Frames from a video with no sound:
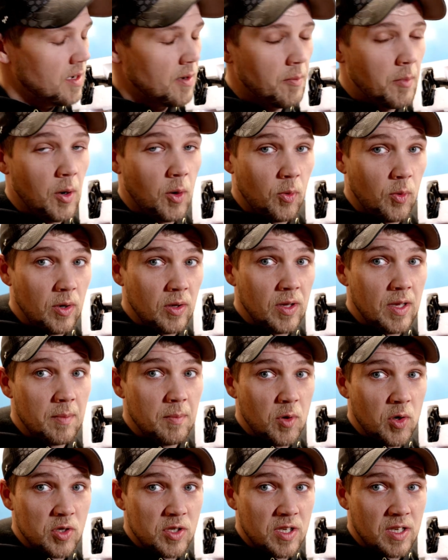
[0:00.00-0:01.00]
But really,
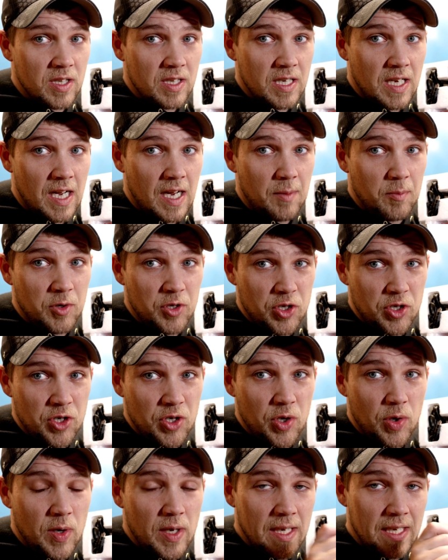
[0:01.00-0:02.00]
most of the time what you're
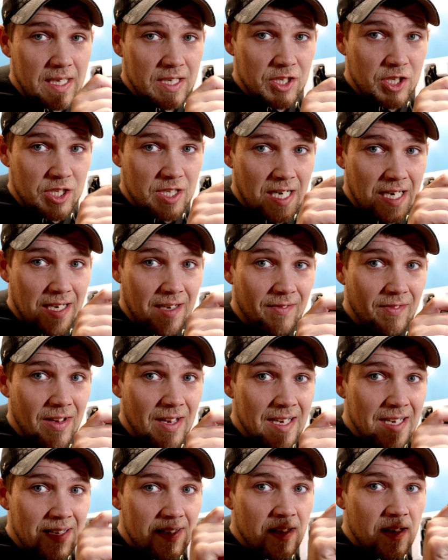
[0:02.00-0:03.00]
doing is just kind of
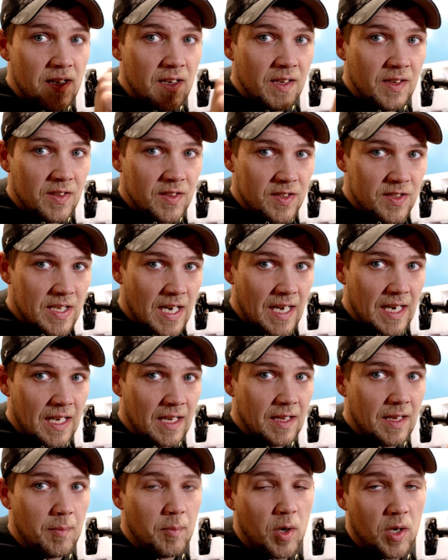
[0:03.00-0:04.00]

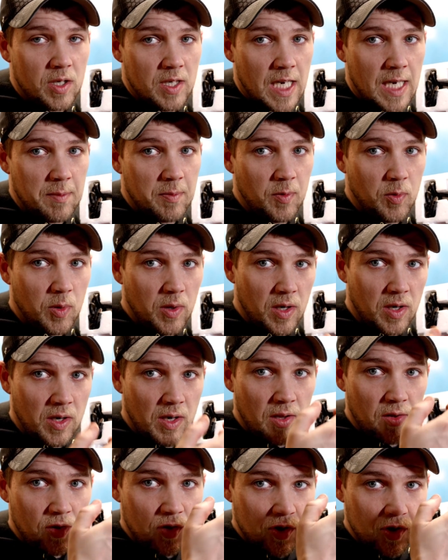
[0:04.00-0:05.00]
setting them on top of one
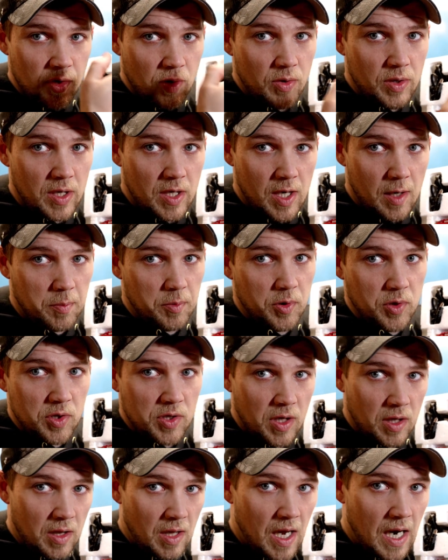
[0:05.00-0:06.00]
another so the couplers
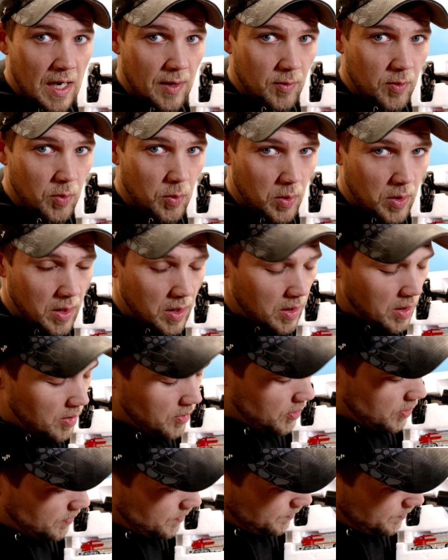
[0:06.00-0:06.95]
align with one another.